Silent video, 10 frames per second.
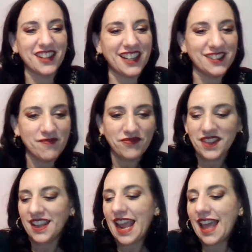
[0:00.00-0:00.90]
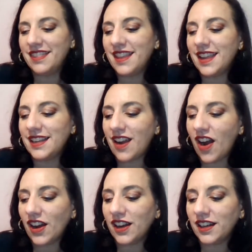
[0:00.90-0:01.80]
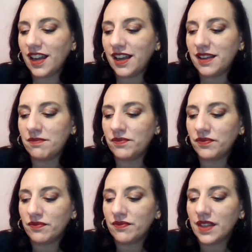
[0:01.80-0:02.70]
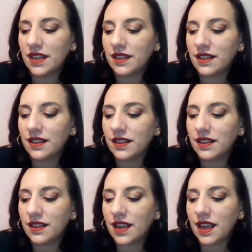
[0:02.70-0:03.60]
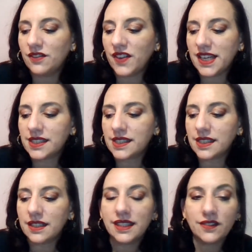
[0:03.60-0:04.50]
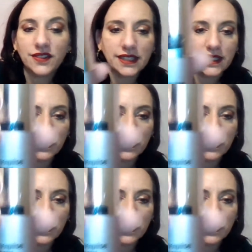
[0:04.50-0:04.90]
right and then our um, advanced lifting